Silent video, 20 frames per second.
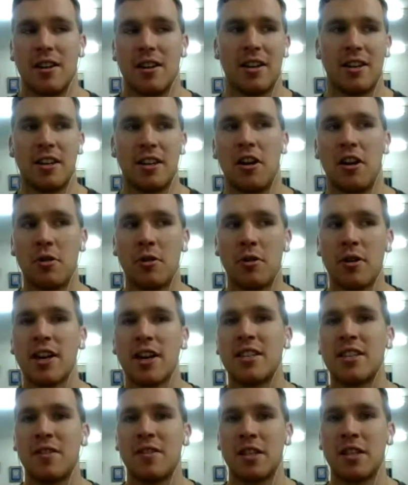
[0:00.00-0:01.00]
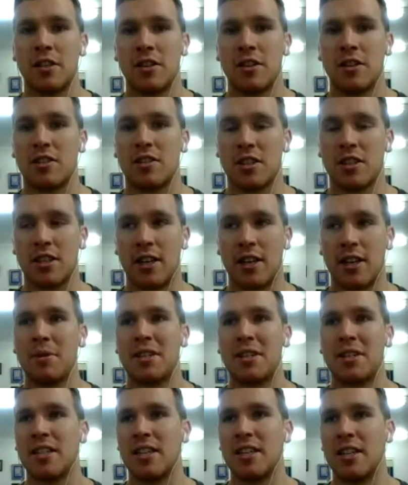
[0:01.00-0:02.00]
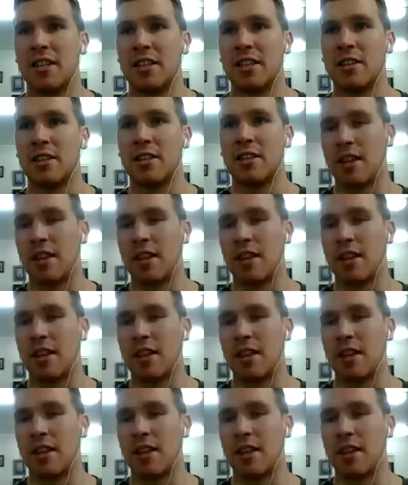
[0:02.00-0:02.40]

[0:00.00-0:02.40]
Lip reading: you know, creativity is not just limited